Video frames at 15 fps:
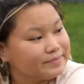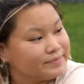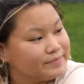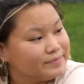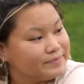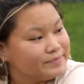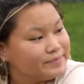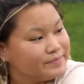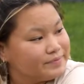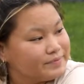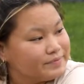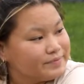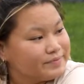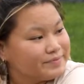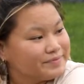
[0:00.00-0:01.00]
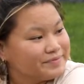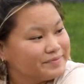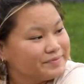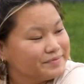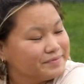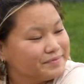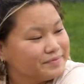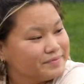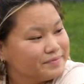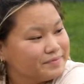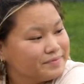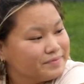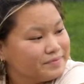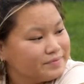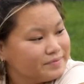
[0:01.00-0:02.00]

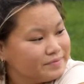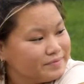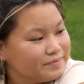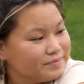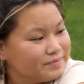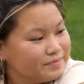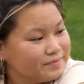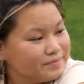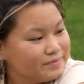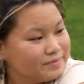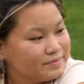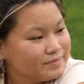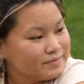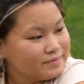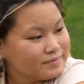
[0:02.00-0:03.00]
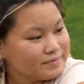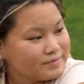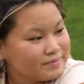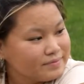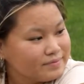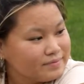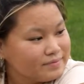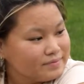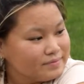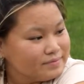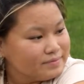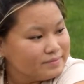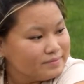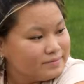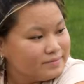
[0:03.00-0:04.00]

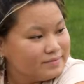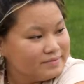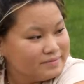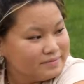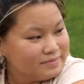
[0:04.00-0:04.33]
(not speaking)